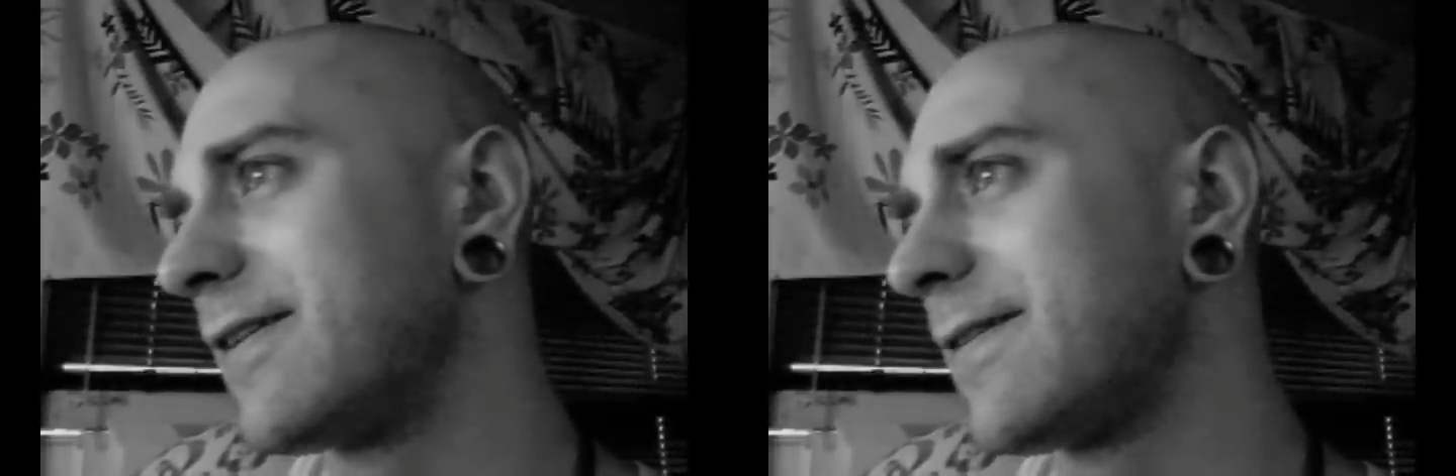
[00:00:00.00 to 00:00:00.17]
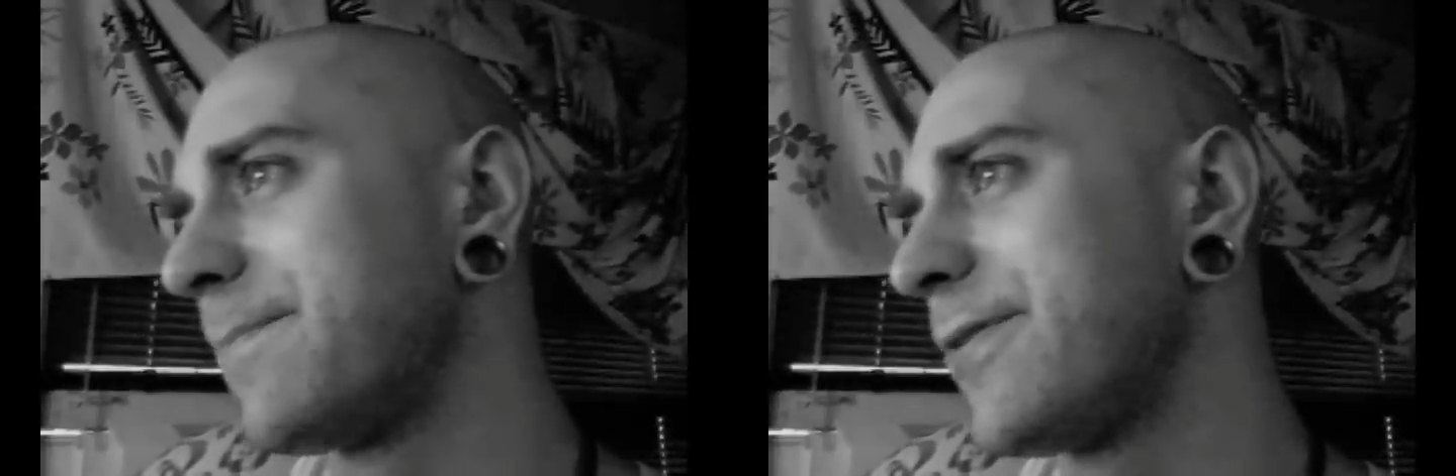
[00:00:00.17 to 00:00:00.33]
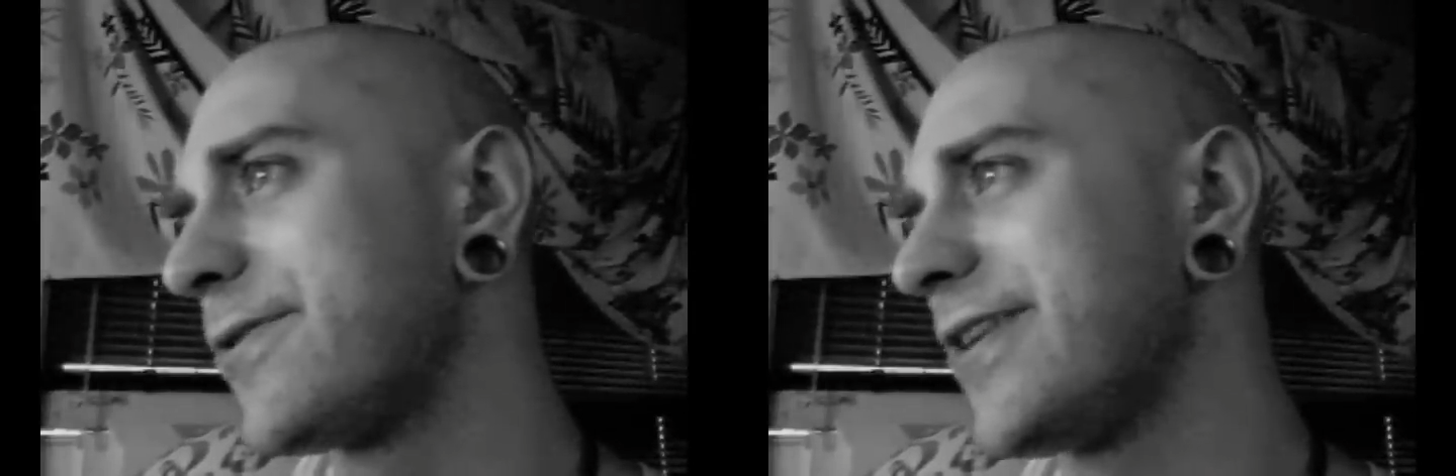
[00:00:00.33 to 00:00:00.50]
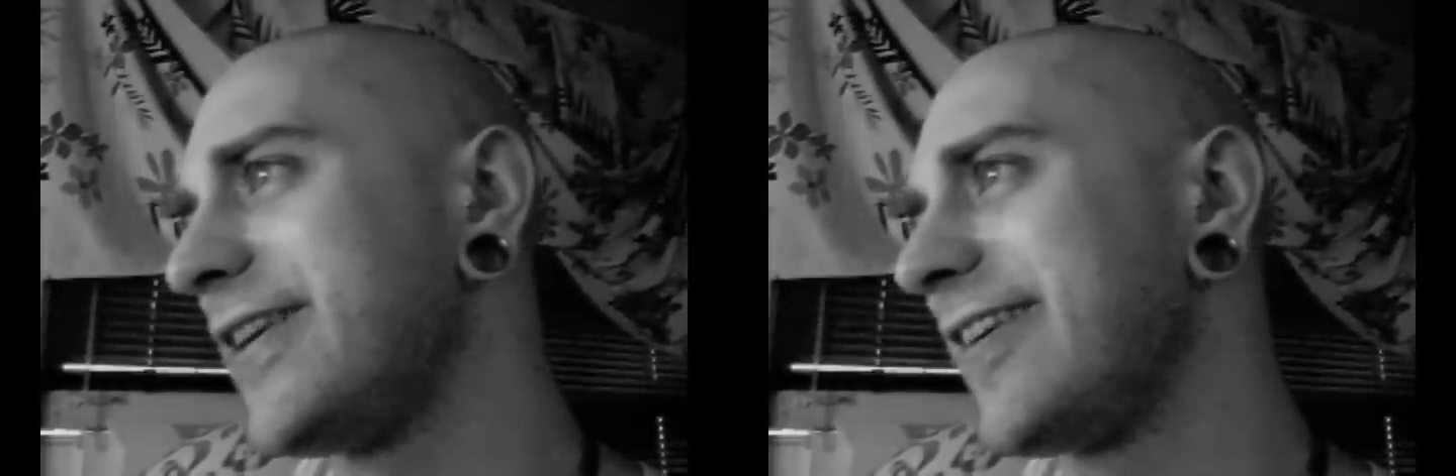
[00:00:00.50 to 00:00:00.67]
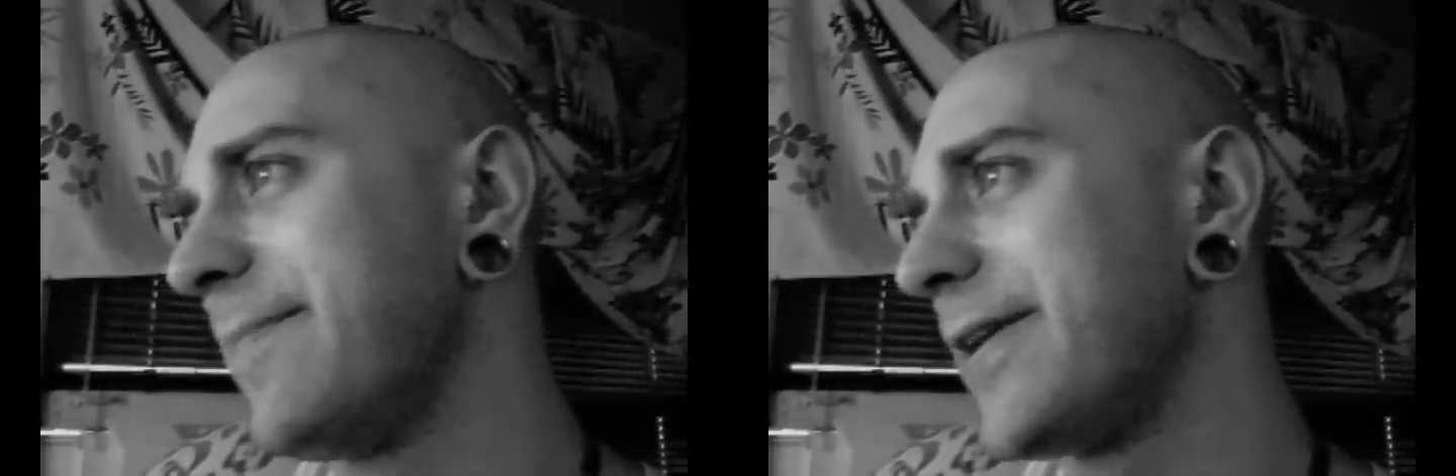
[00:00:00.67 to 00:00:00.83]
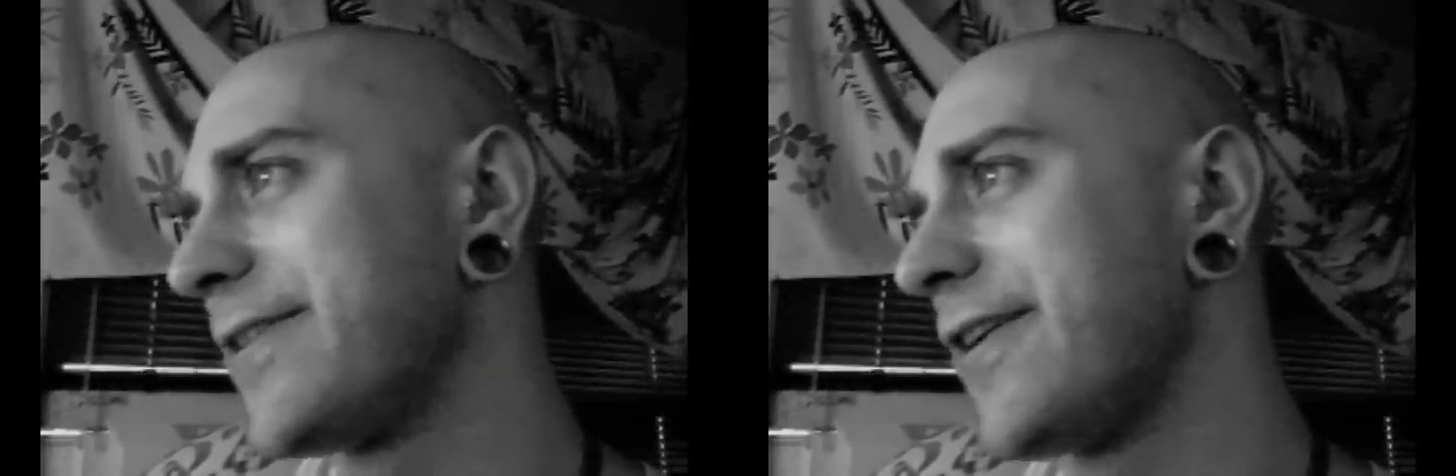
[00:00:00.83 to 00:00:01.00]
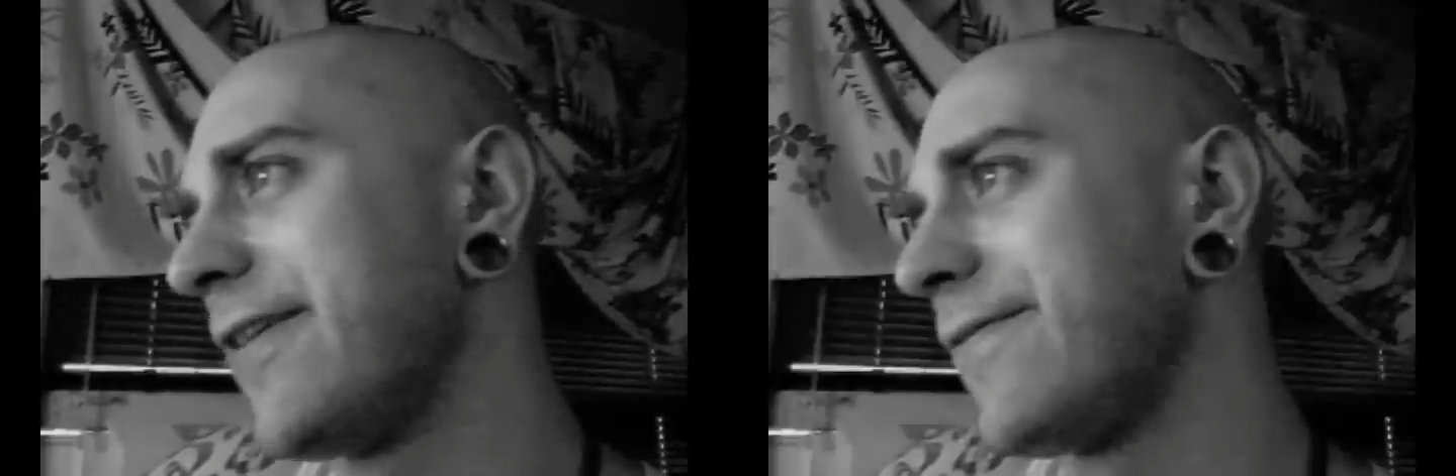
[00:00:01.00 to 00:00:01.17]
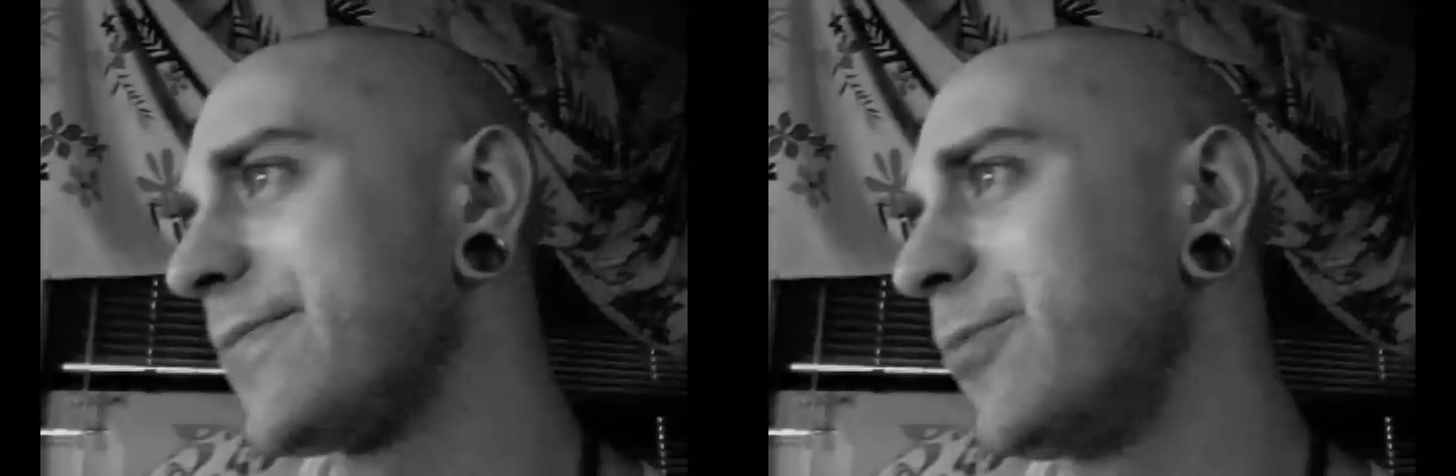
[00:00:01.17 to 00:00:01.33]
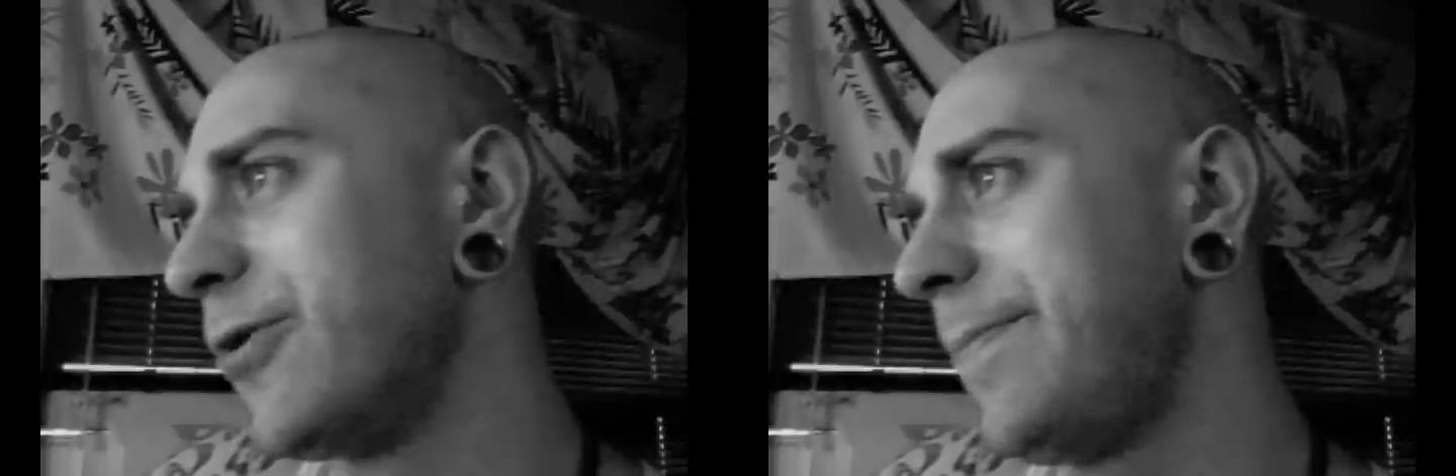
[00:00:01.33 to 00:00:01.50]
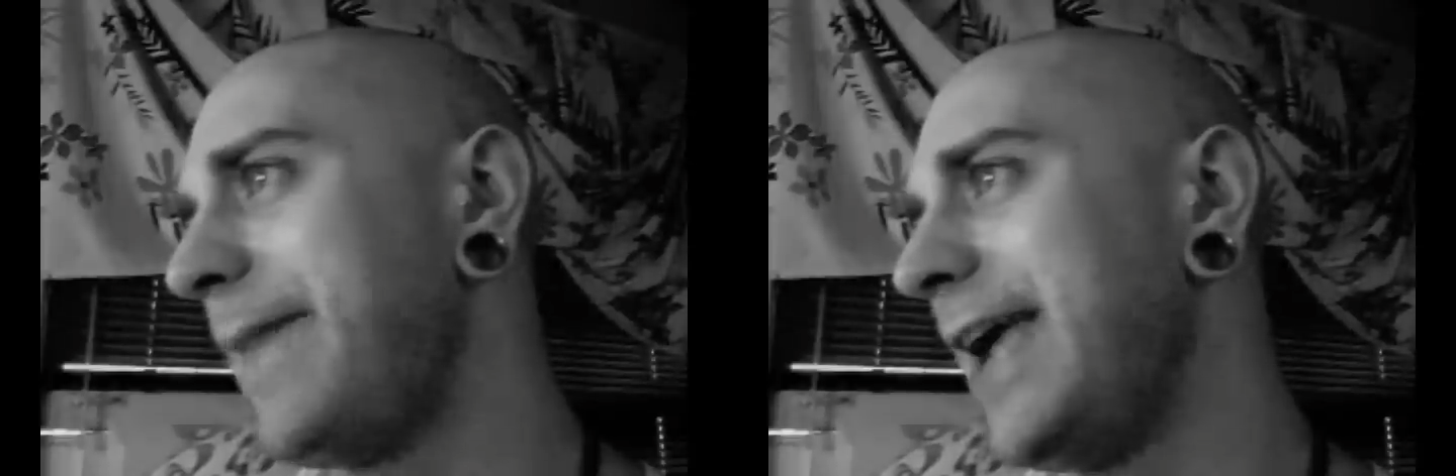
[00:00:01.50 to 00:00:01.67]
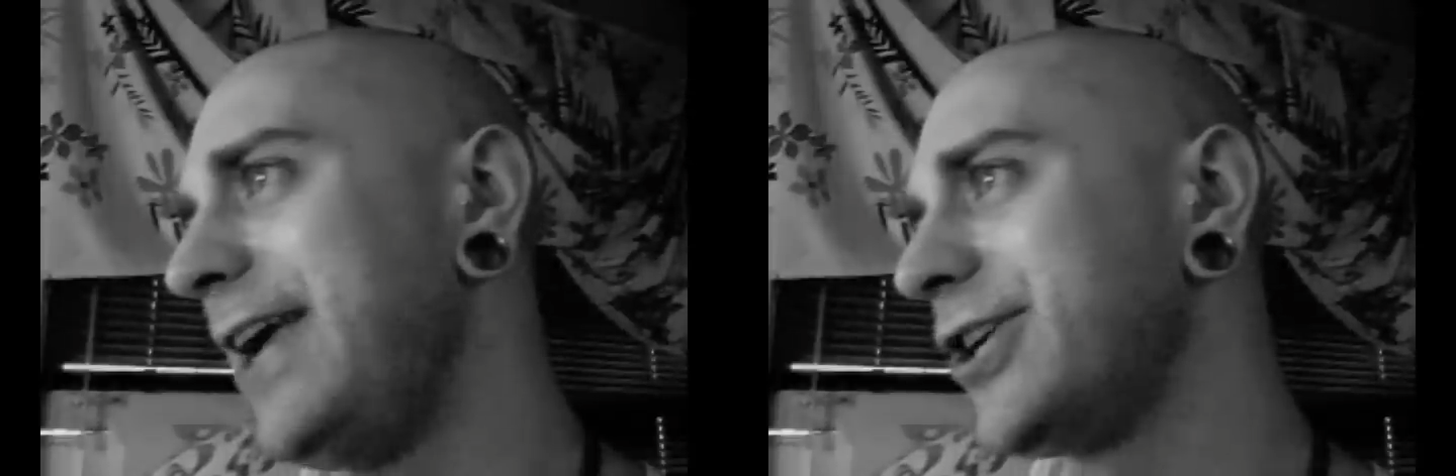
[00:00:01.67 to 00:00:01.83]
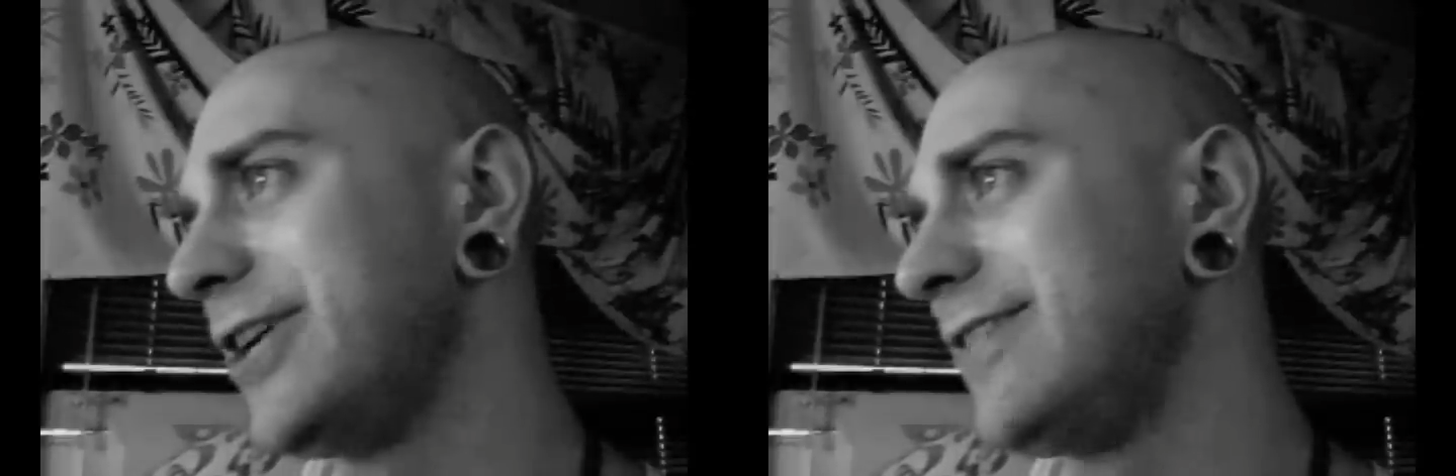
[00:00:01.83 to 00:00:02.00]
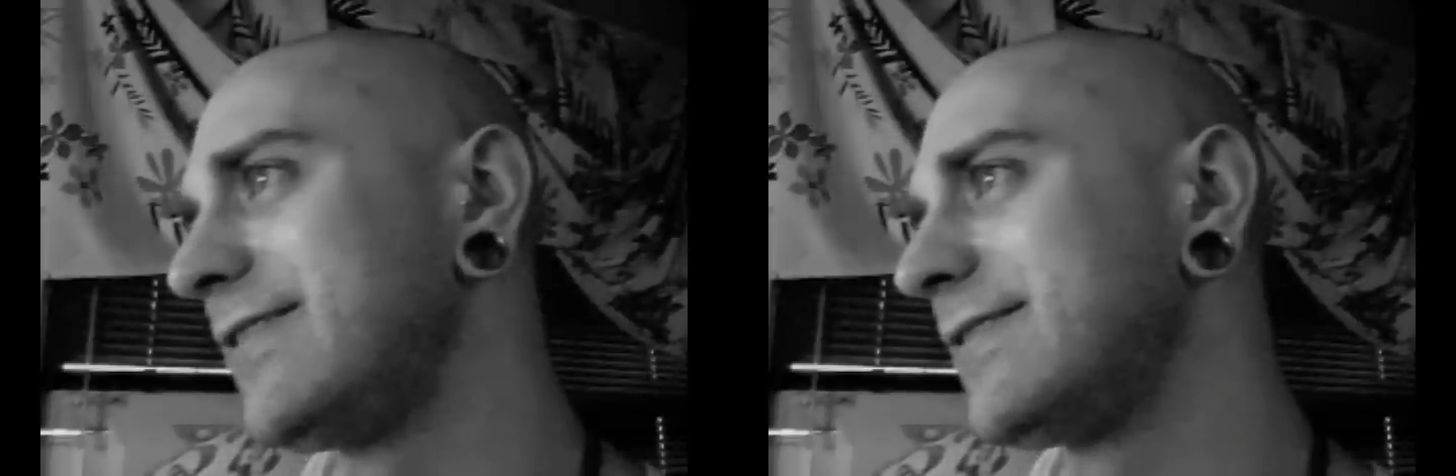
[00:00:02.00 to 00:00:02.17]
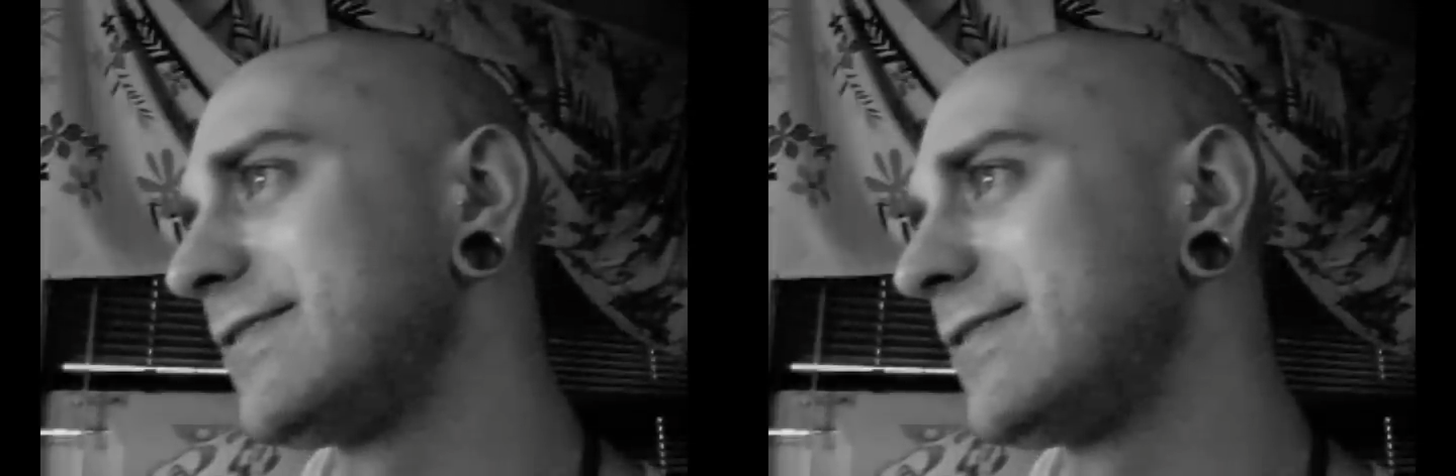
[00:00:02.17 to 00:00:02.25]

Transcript: presenting myself as more patient,